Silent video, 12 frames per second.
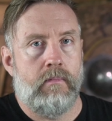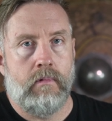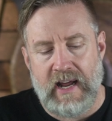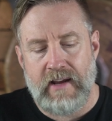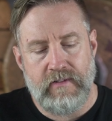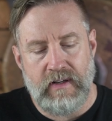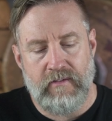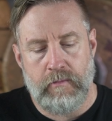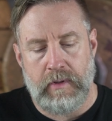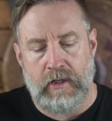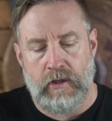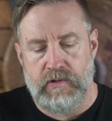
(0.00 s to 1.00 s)
And I haven't
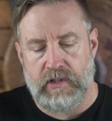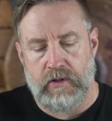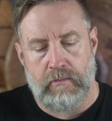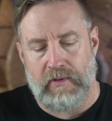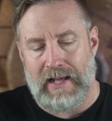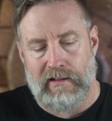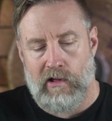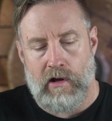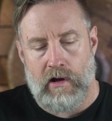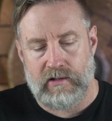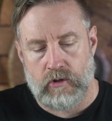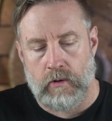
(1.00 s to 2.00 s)
even been using them that
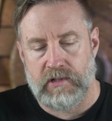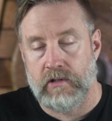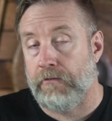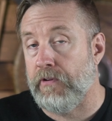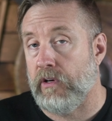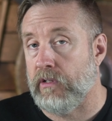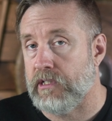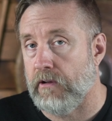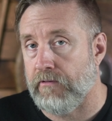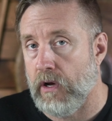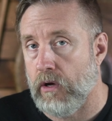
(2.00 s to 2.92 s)
long, so I'm still figuring stuff